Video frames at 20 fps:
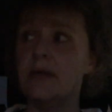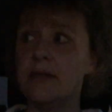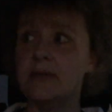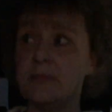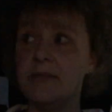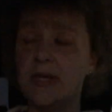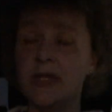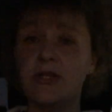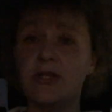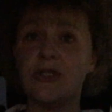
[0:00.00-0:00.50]

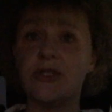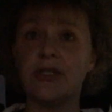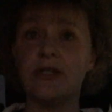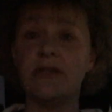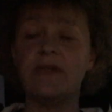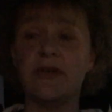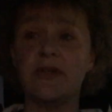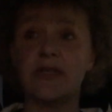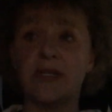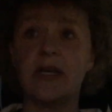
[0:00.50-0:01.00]
I'm not sure
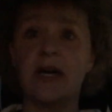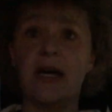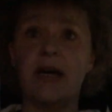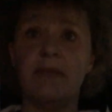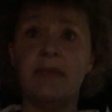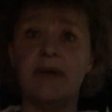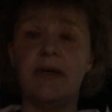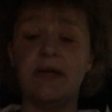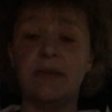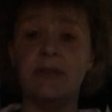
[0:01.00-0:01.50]
if there's a cop
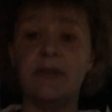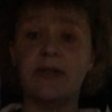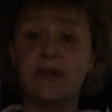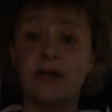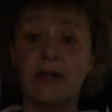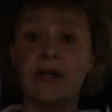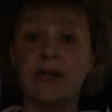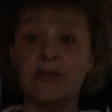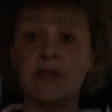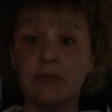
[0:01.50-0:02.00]
behind me or
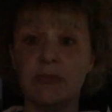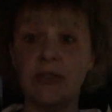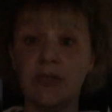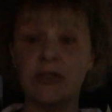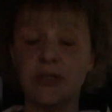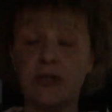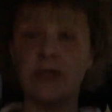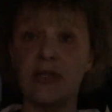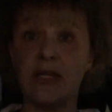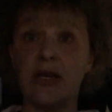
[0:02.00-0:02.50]
not, so I'm going
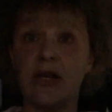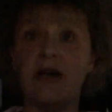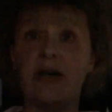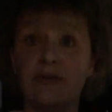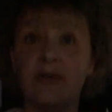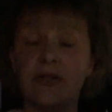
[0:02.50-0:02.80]
to turn that off.